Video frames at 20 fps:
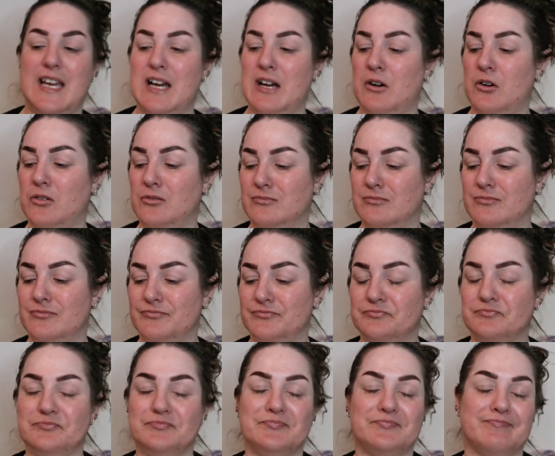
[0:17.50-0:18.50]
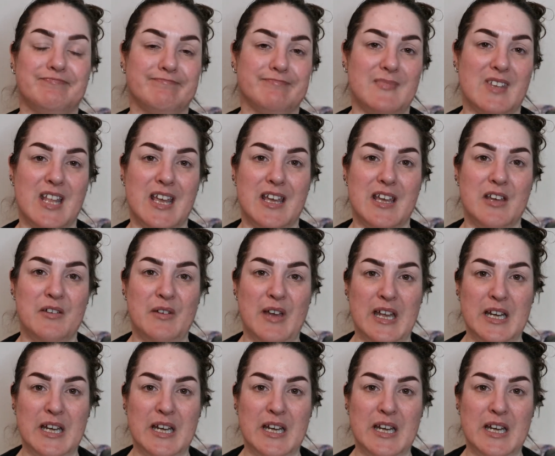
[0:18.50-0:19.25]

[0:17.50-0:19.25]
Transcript: Now if